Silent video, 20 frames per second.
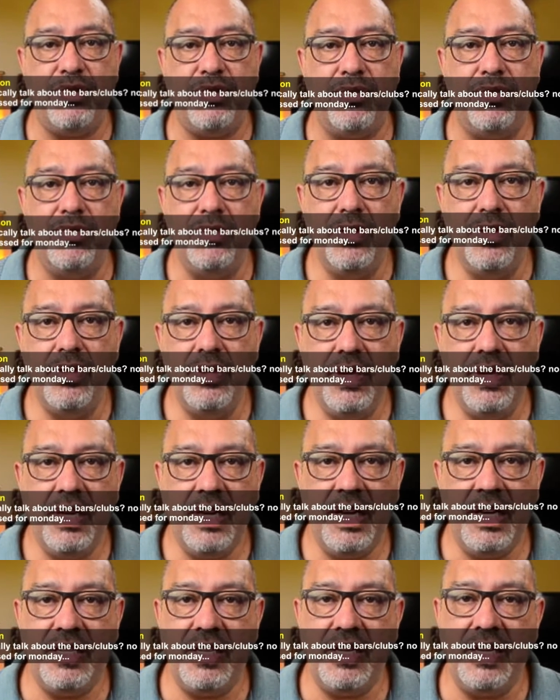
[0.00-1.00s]
to.
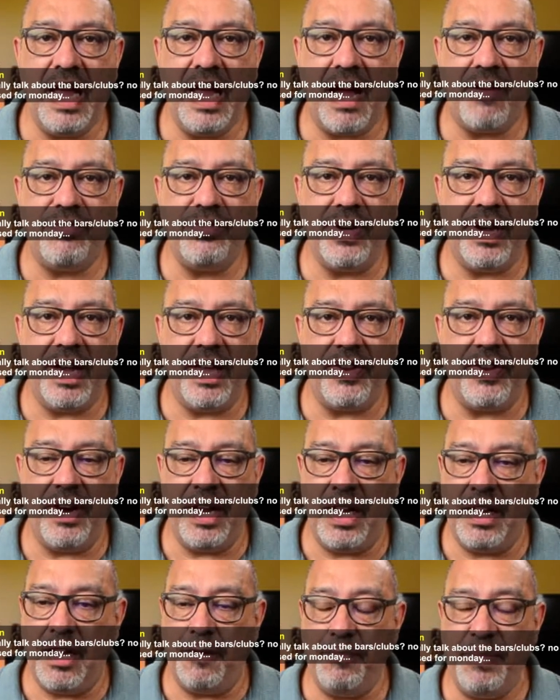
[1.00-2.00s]
He didn't have to, Heather.
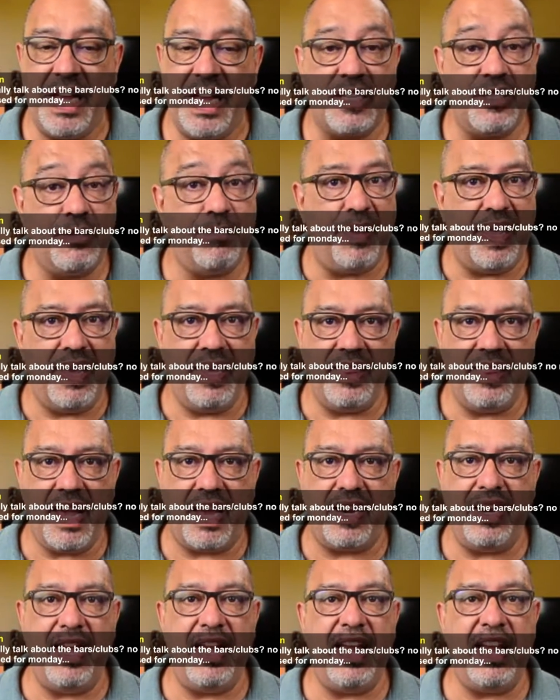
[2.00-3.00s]
And let me explain
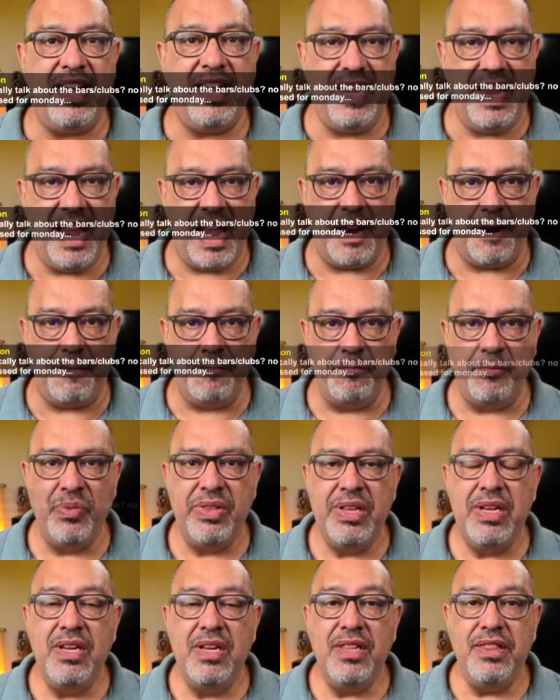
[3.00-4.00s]
that. Again,
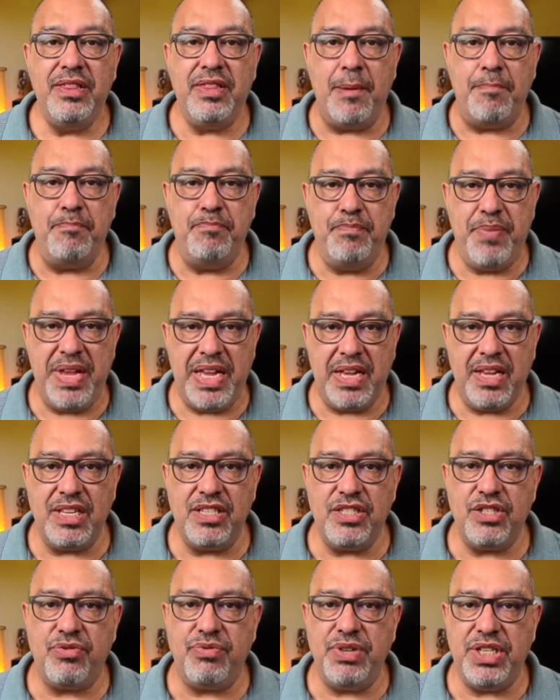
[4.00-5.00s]
the
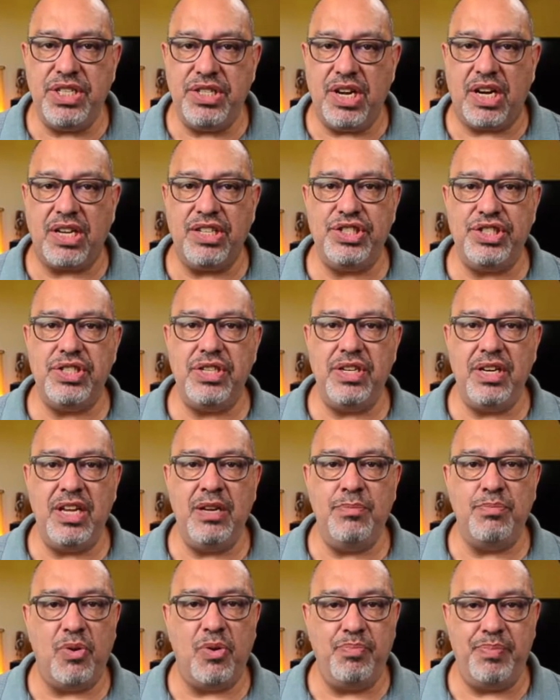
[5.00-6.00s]
biggest reduction
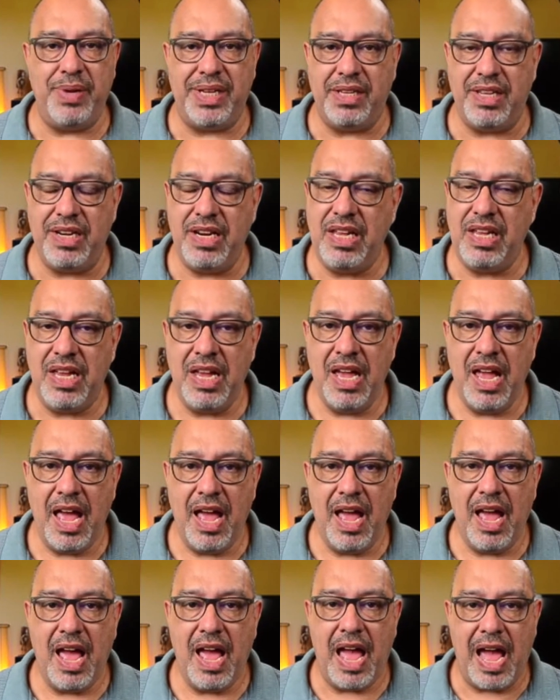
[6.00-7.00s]
in mobility
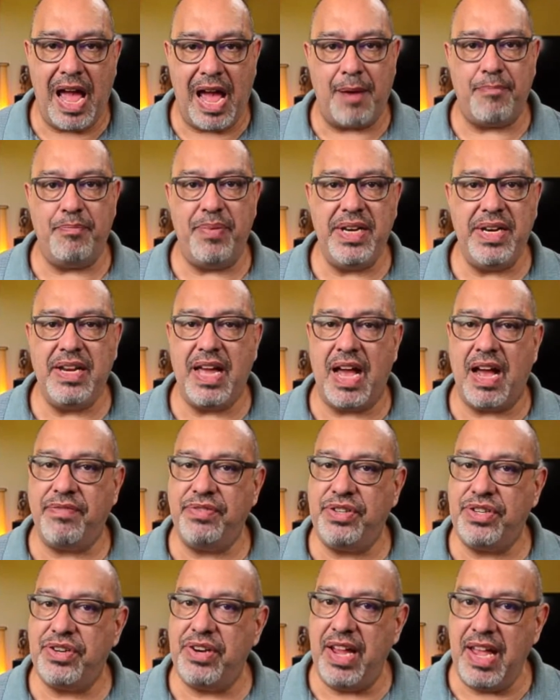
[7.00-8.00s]
happened
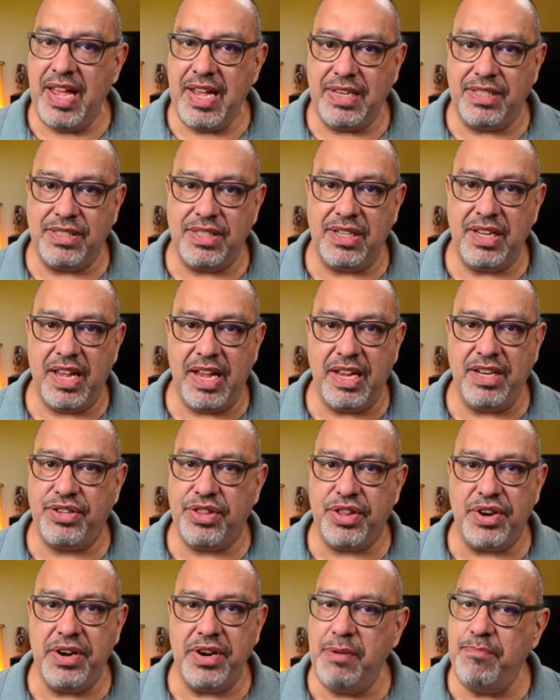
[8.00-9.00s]
after
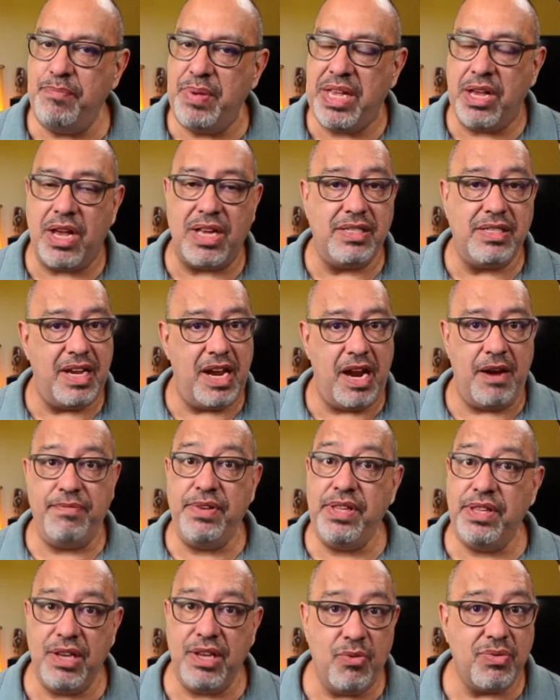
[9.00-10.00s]
8:30, because
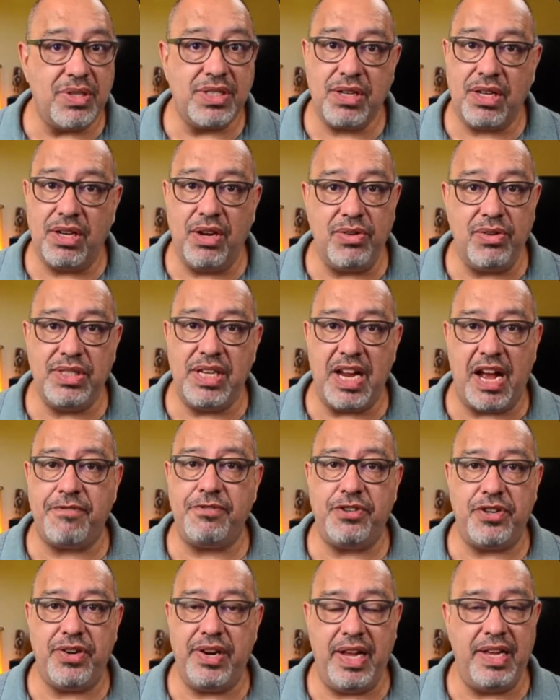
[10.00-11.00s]
everything was closed
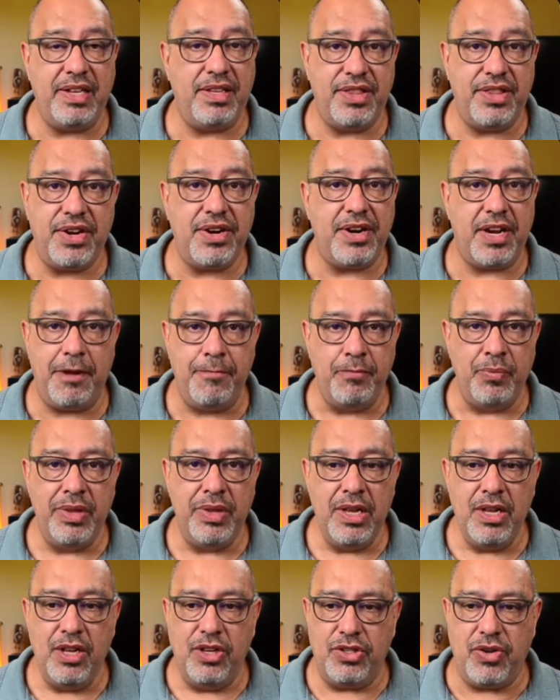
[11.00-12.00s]
after 8:30.
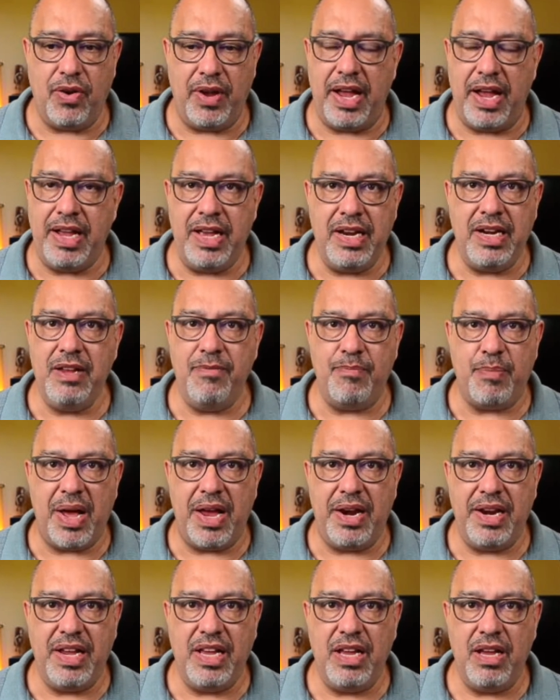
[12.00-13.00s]
So
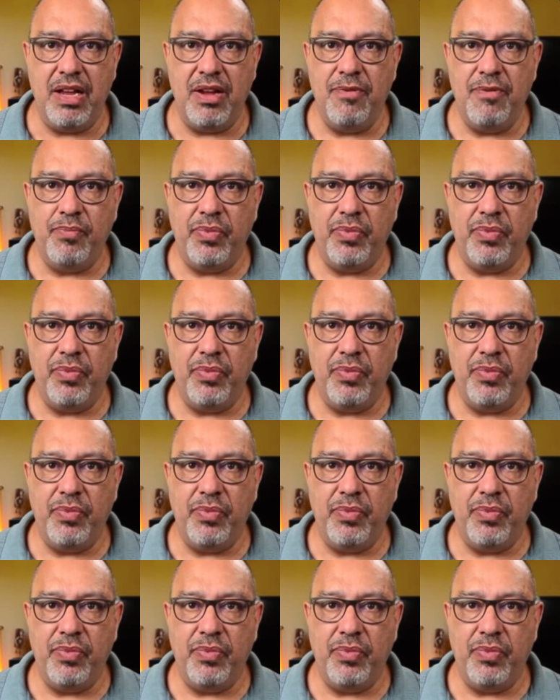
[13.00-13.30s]
anybody